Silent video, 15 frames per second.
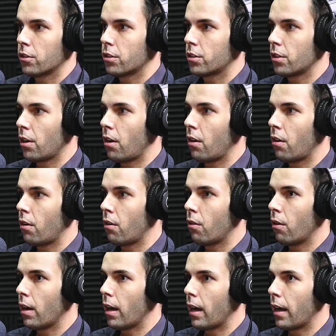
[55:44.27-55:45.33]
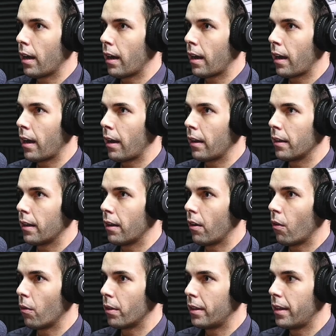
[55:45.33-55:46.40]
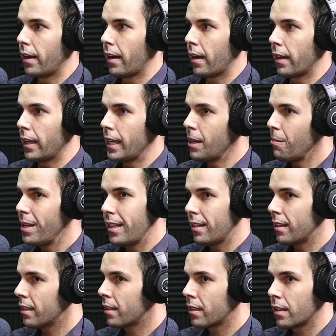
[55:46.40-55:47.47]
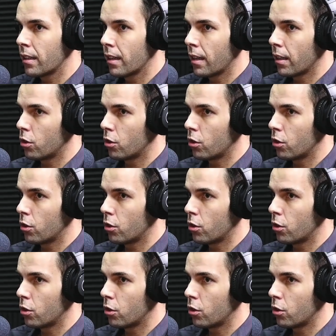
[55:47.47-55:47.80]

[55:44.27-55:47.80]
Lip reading: So the imminent